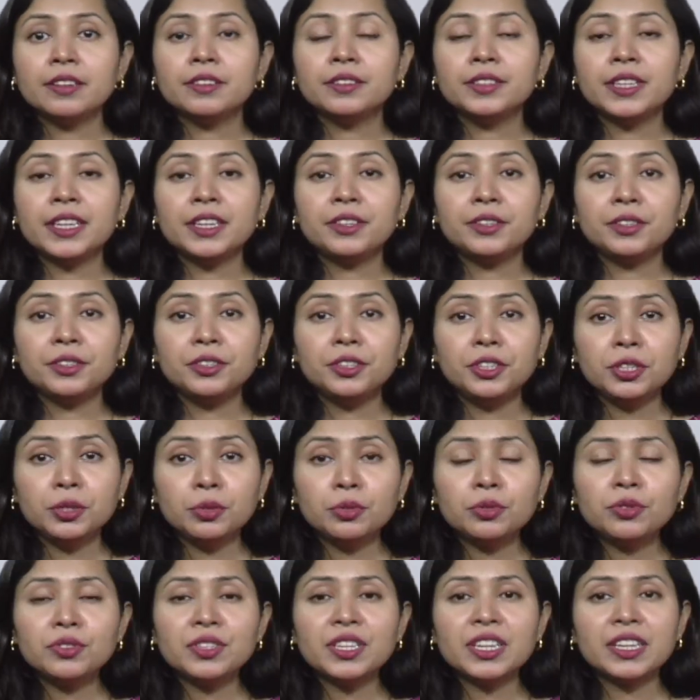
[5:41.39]
They
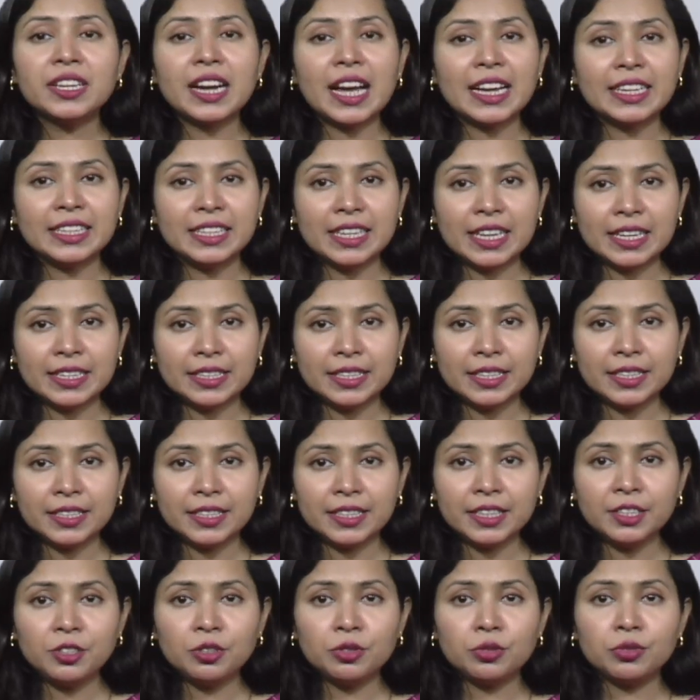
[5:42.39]
reduce their
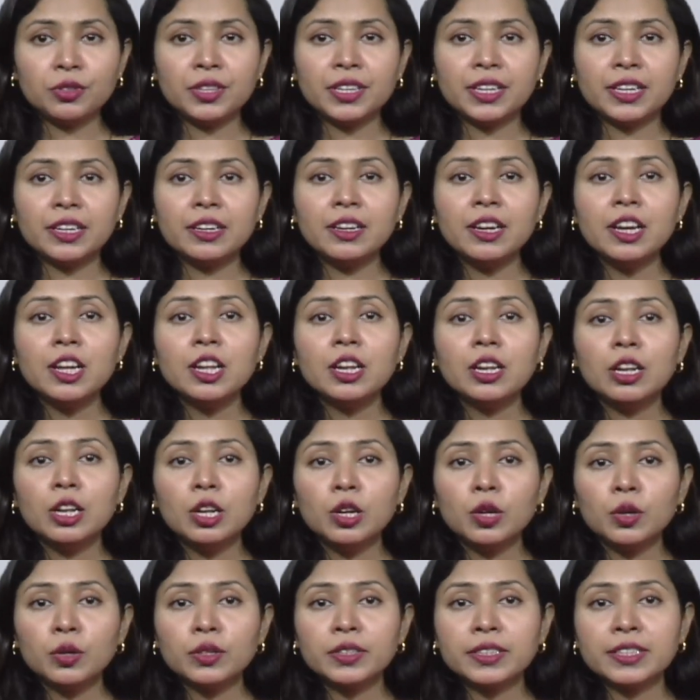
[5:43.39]
identity to their
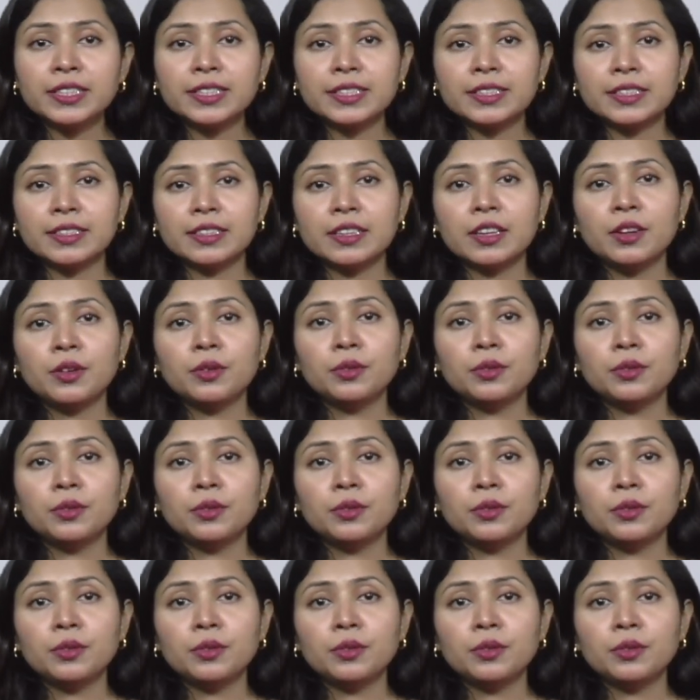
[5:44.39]
looks,